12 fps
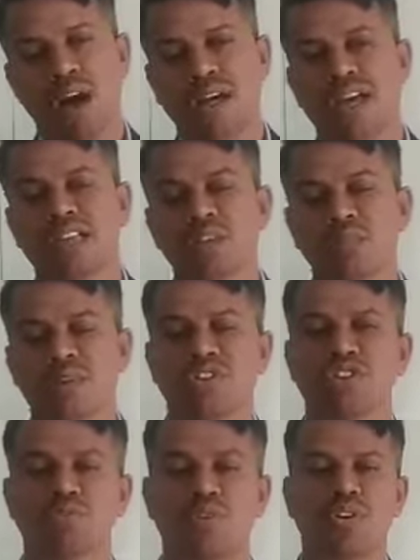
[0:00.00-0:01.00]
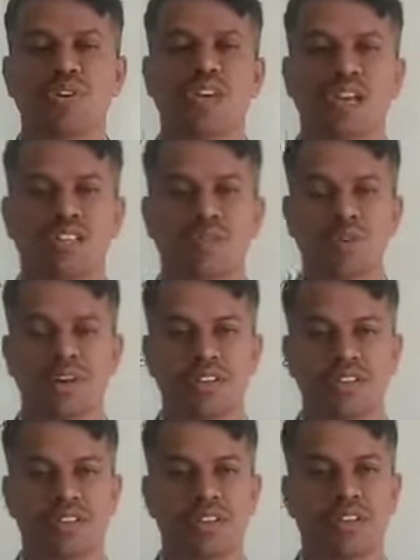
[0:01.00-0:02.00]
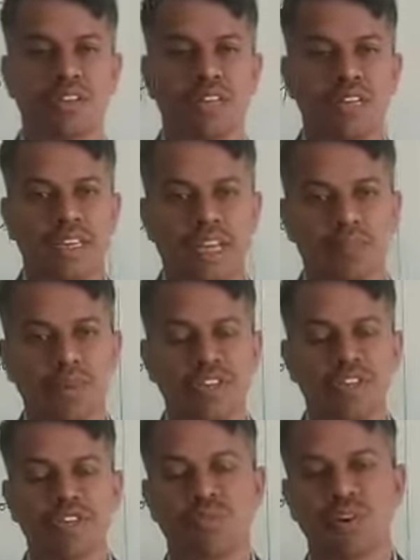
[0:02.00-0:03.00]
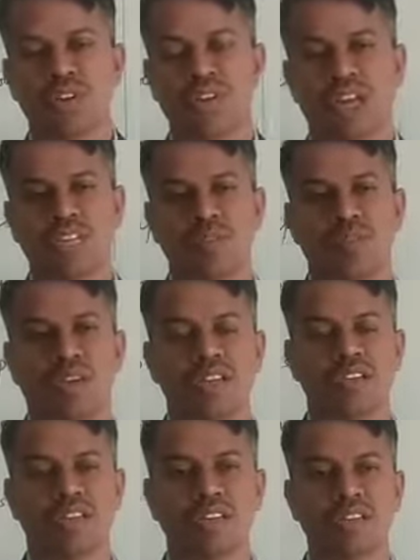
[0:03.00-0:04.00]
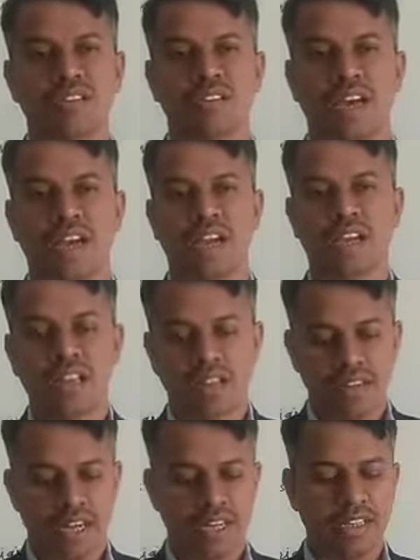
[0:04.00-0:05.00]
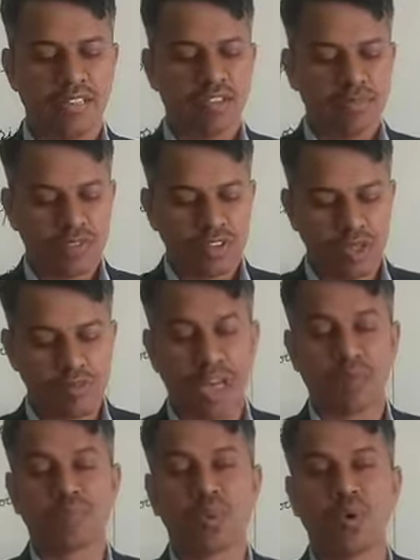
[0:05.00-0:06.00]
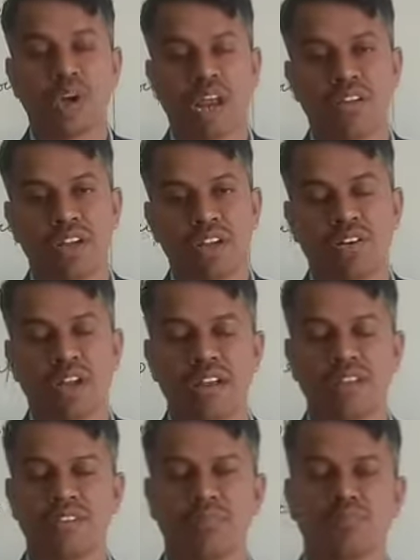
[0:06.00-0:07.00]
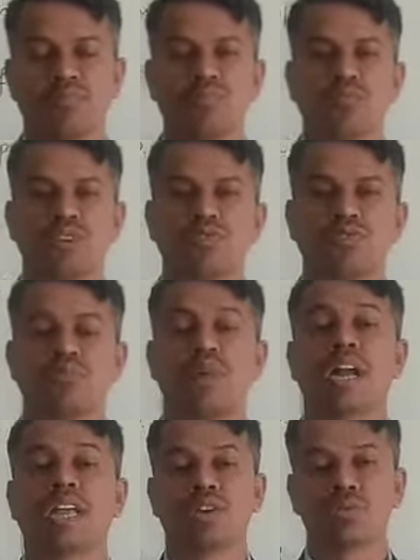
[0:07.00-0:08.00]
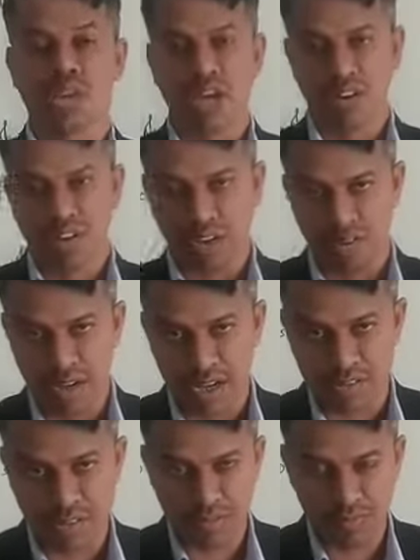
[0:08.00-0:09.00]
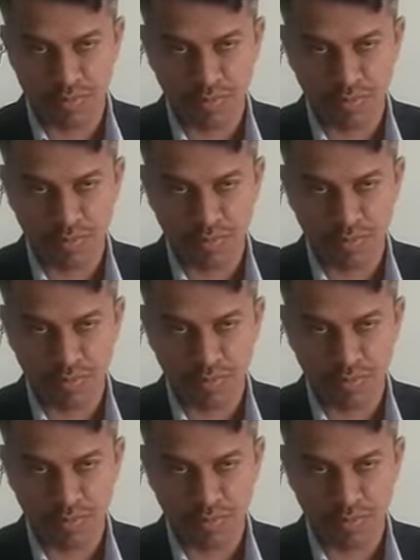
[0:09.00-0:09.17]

what are the basis for the classification? That basis for the classification is that is some are prokaryotic organism, some are eukaryotic organism.